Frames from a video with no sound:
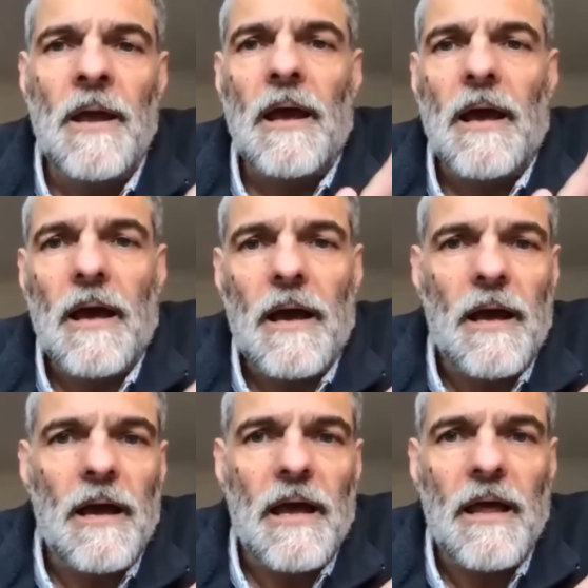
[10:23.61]

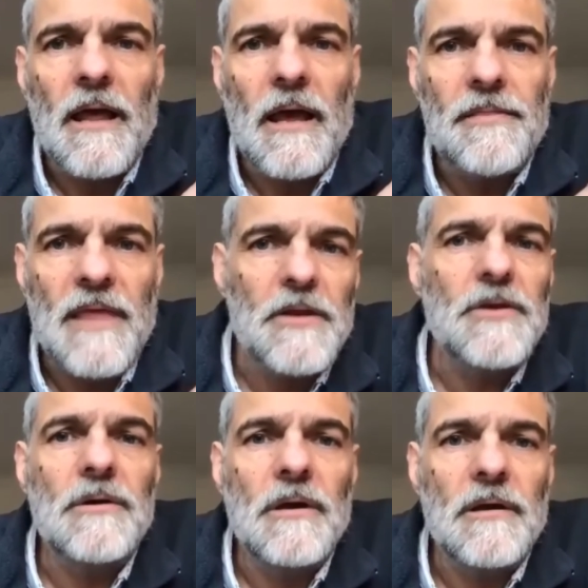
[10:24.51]
And then
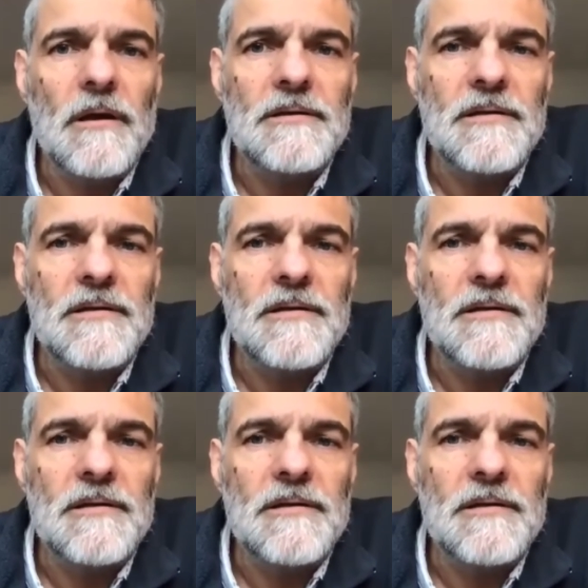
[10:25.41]
it